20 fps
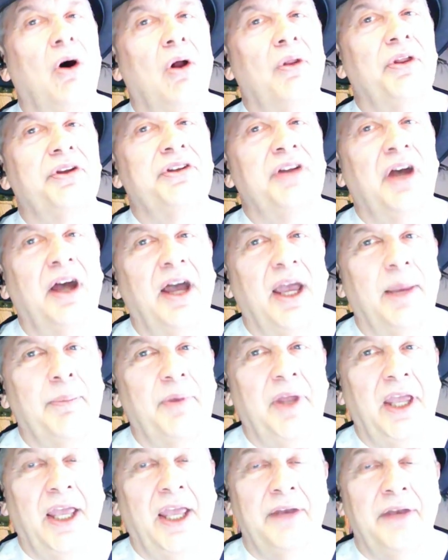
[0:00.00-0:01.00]
the time.
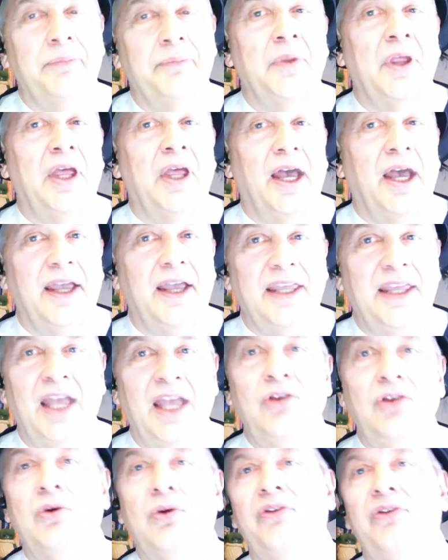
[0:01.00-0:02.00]
And again,
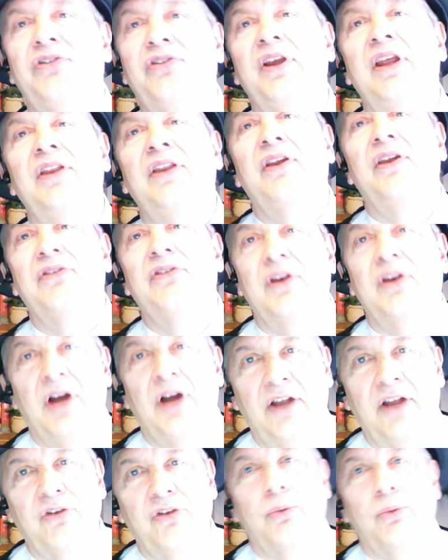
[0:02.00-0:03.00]
you can see this in
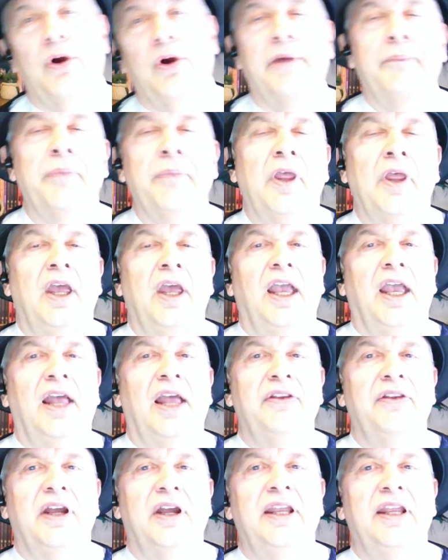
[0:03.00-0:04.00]
Hunt's work in
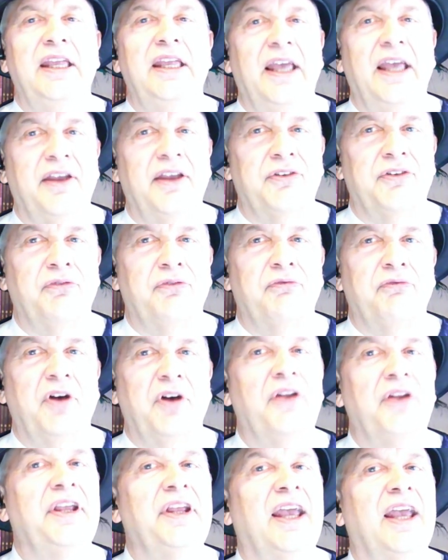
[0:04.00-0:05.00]
that he has felt
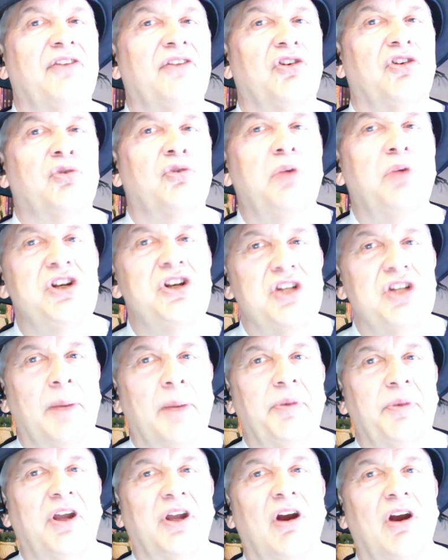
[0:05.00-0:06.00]
he has to switch up
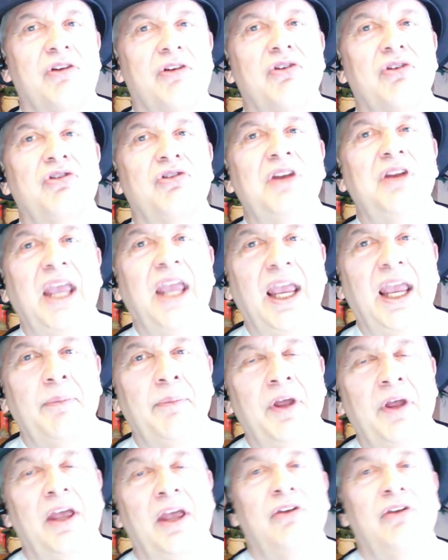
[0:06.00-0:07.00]
the character's name
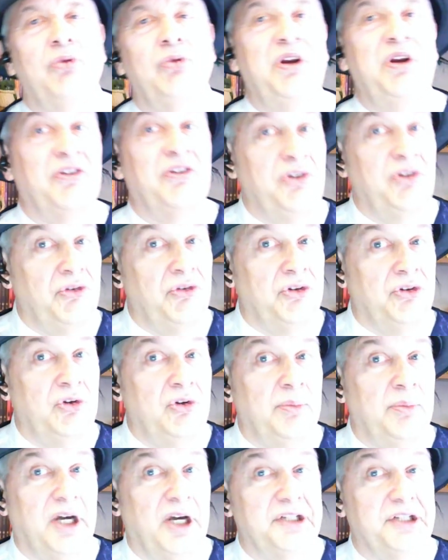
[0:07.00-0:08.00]
so he doesn't use it too
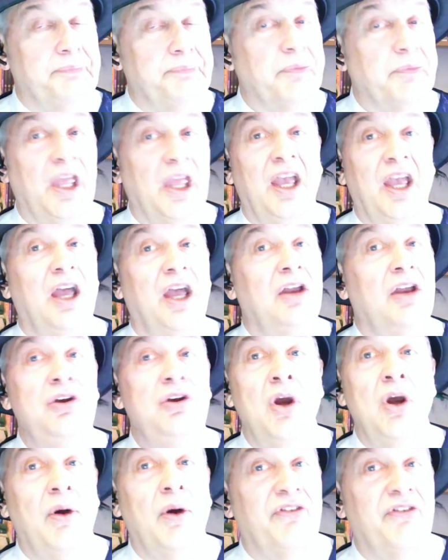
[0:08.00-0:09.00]
much.
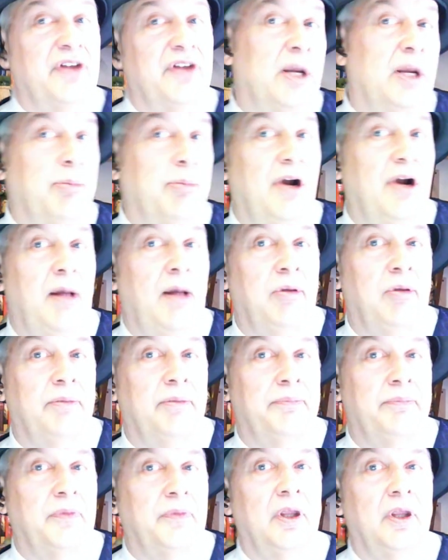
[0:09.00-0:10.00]
No, it's not a problem.
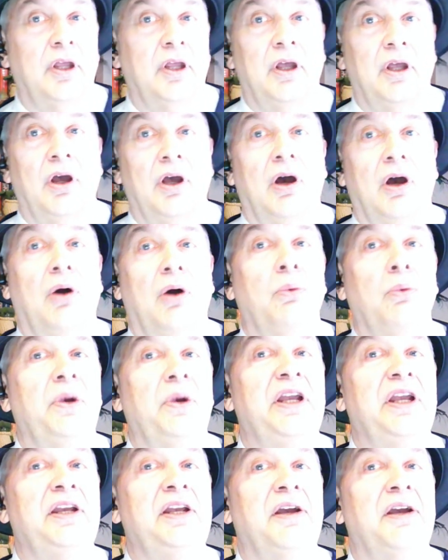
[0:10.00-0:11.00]

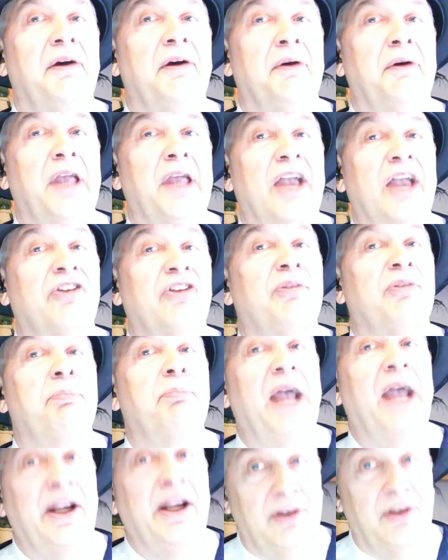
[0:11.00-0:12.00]
We
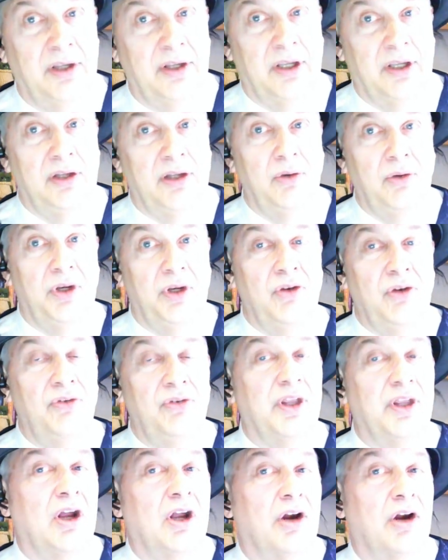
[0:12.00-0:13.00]
expect you to use the
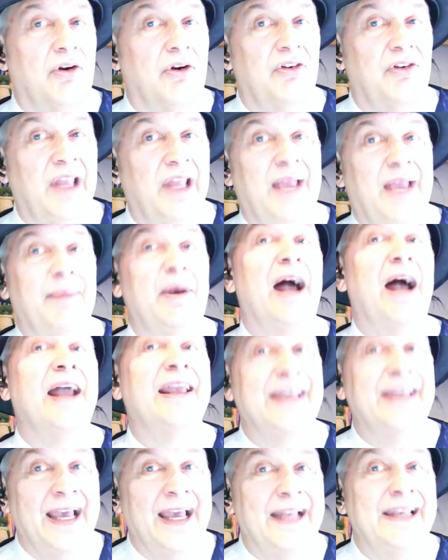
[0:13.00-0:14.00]
character's name
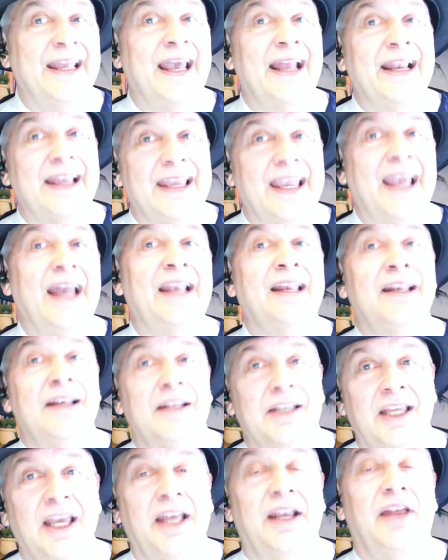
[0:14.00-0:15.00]
again and again and
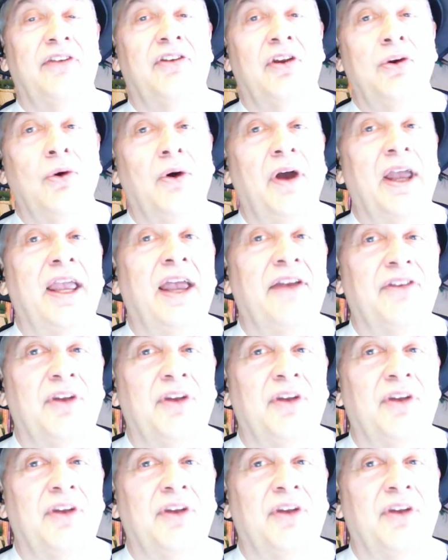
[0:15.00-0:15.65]
again, as annoying as it